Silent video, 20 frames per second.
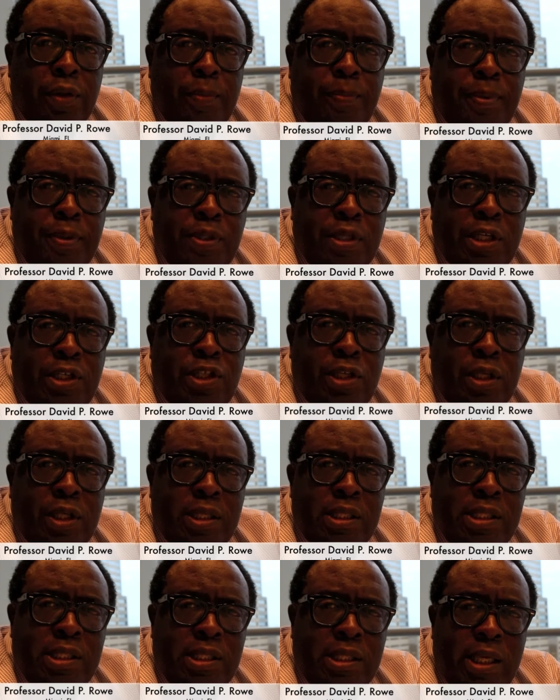possession
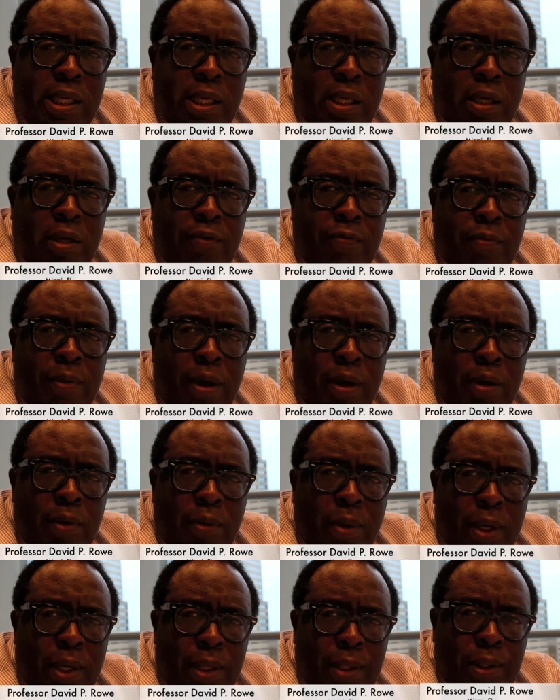and sale of
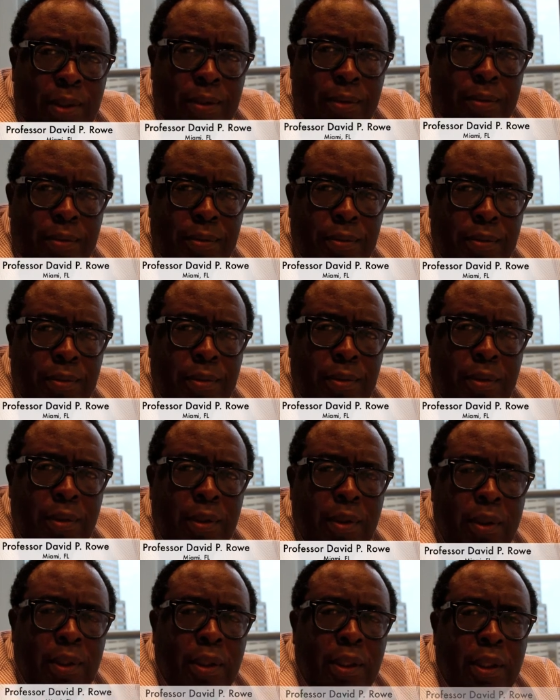marijuana
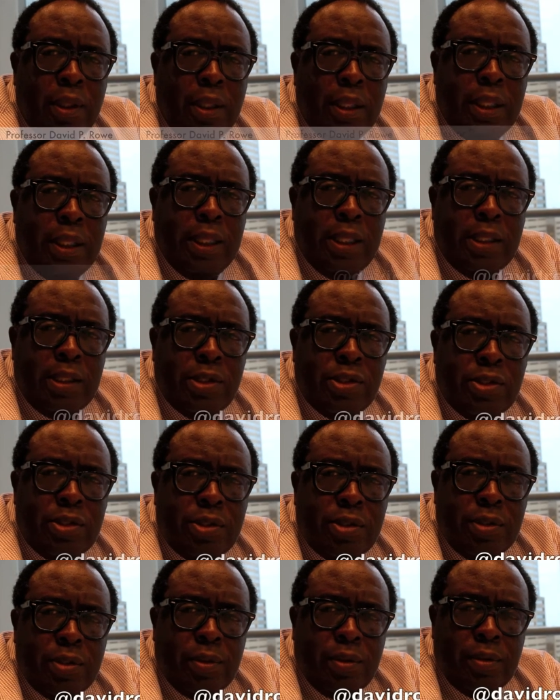
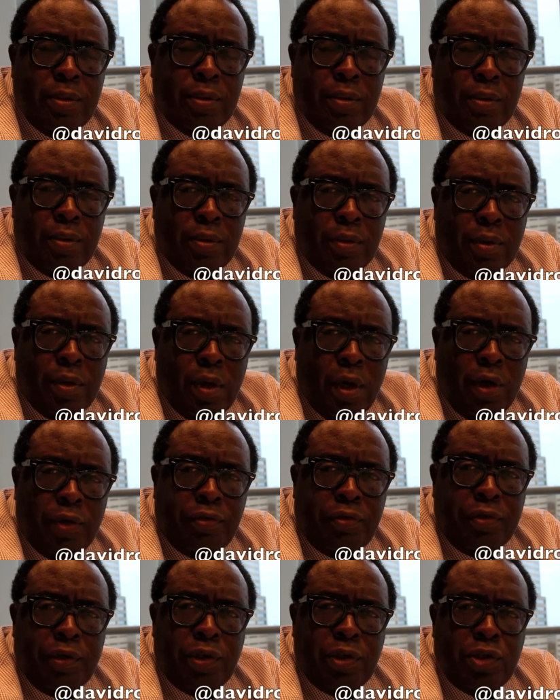is
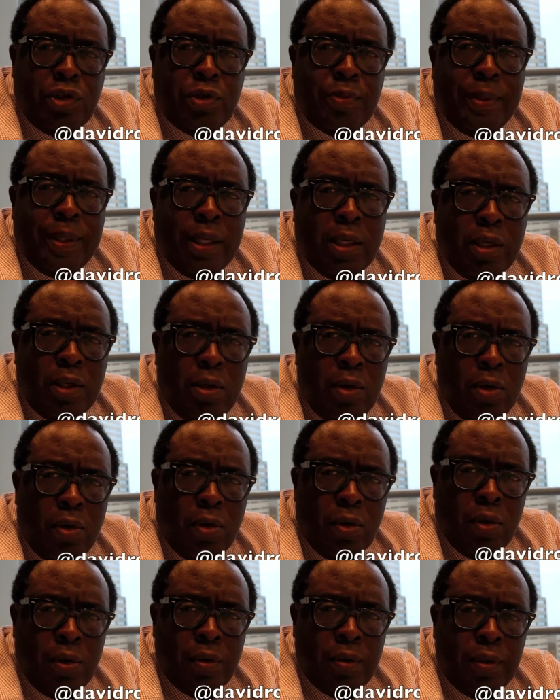contrary to Jamaican
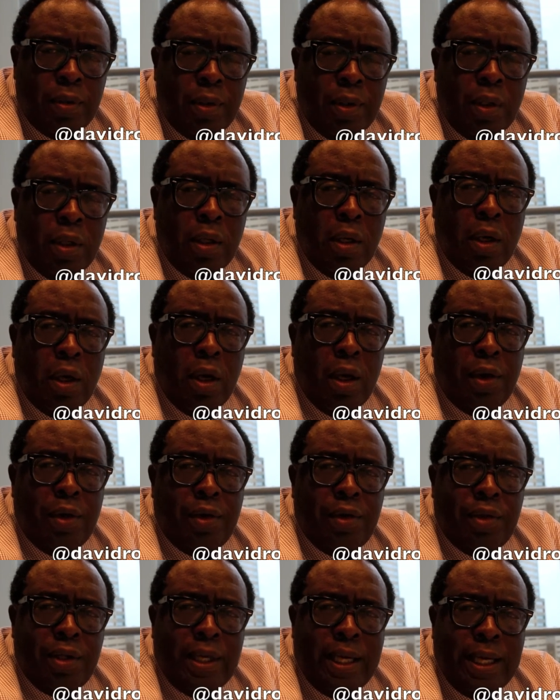law
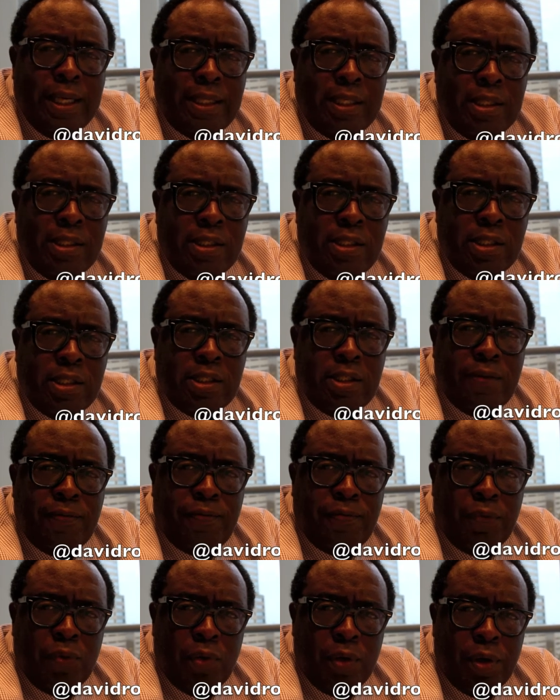under the
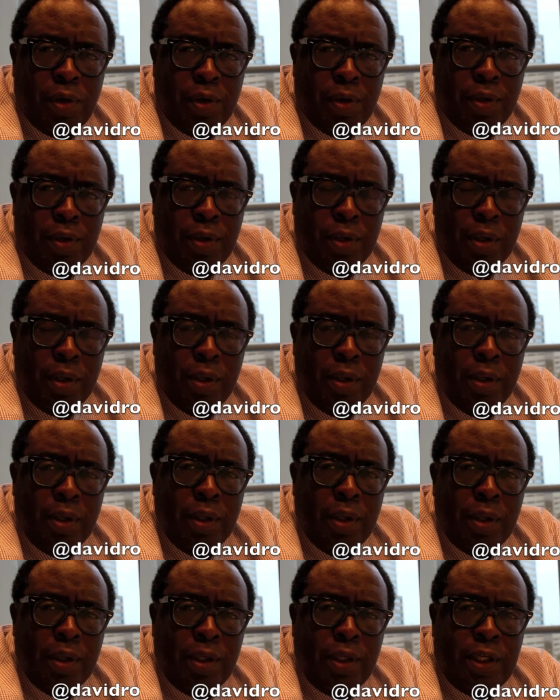1964
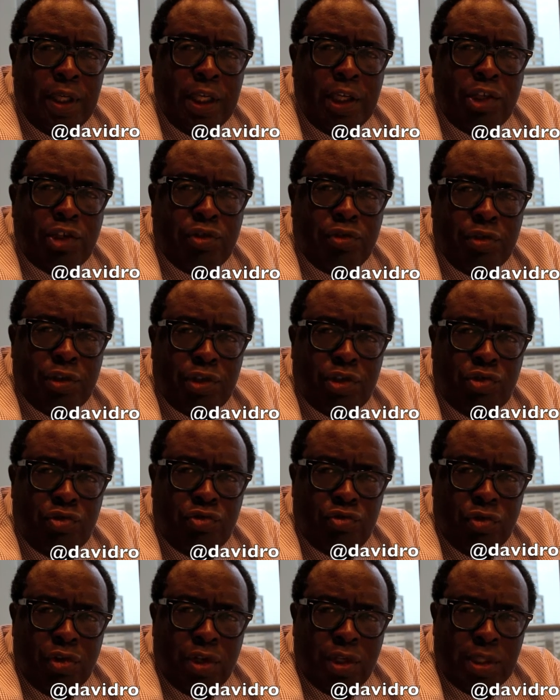Dangerous
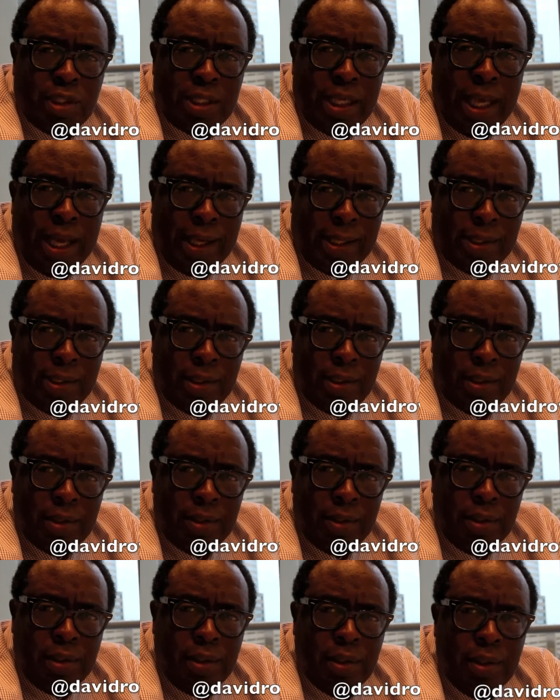Drugs Act.
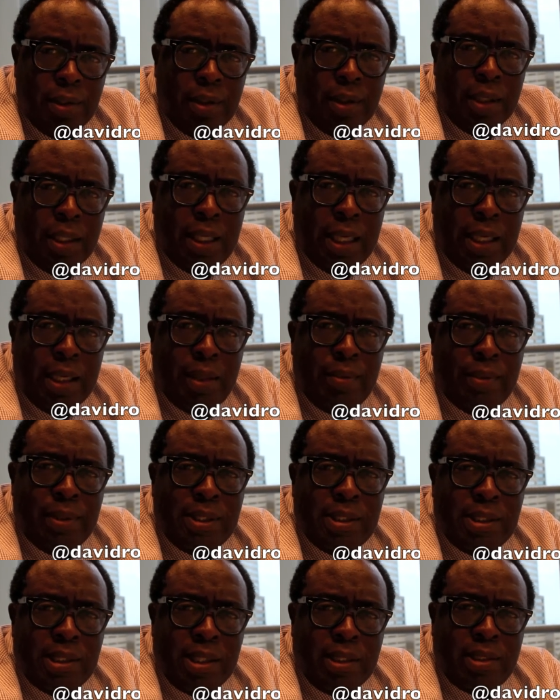Cannabis
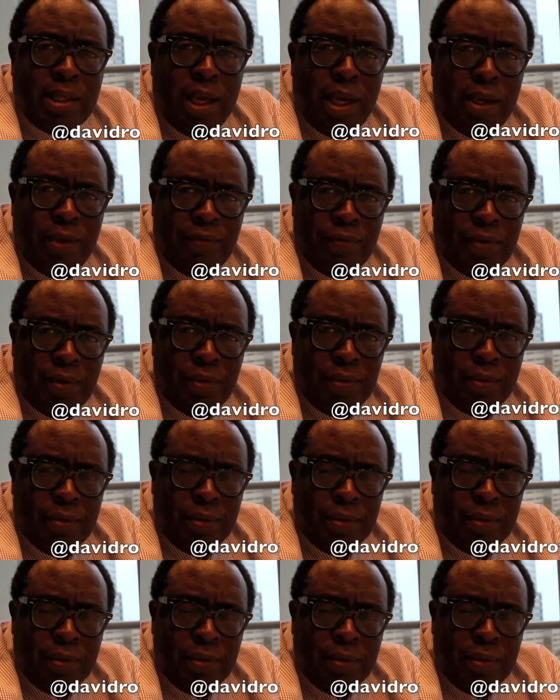sativa